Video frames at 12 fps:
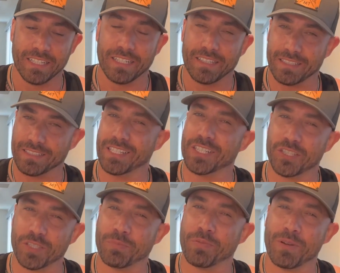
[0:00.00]
this thing
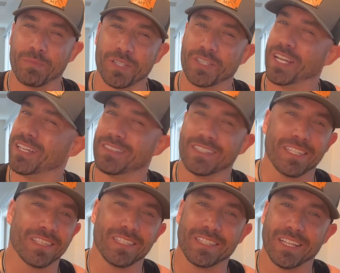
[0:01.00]
should pretty much handle
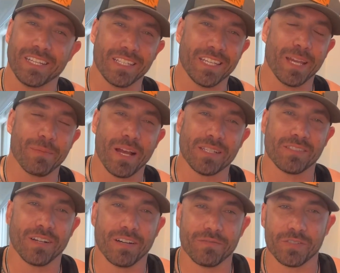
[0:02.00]
anything that any game has to
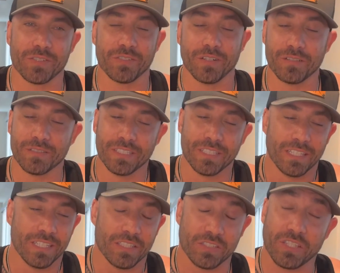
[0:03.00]
offer. So
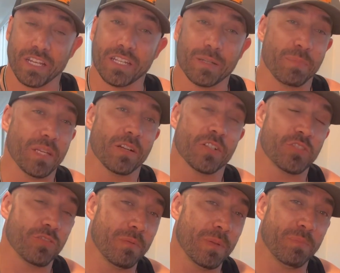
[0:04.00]
it's gonna end up being our
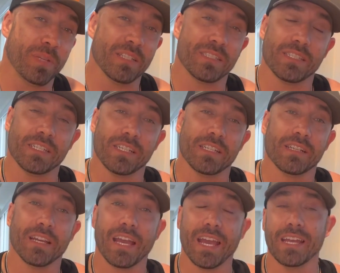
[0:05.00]
streaming PC
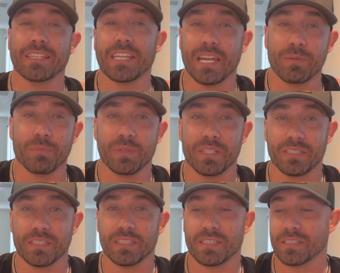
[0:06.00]
and gaming
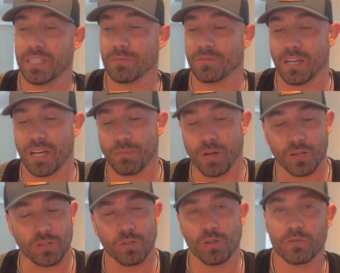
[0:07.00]
PC at the same time. I'll
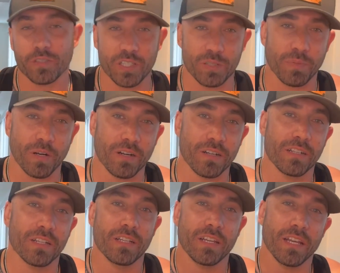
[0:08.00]
go over each part
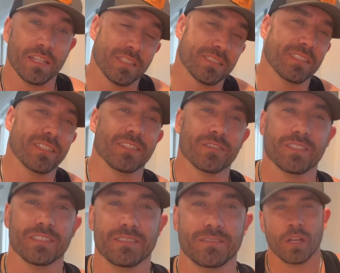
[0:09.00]
and let's get into it.
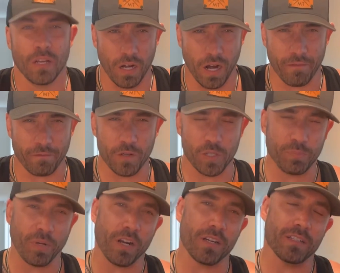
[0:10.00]
All right, first
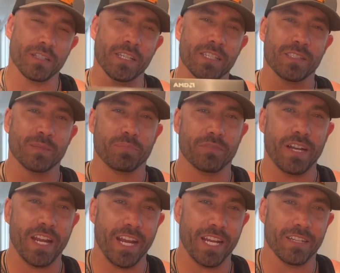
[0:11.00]
part is the
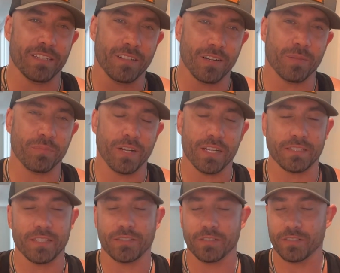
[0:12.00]
brain, our
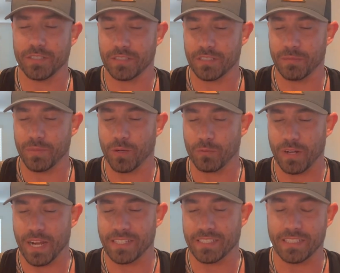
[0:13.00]
processor. This is gonna be a
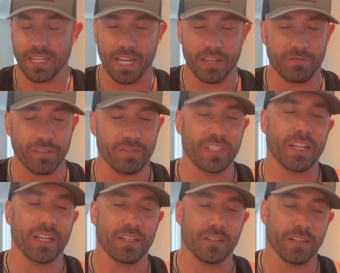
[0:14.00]
Ryzen 9
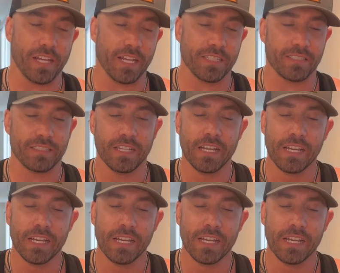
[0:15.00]
5900X.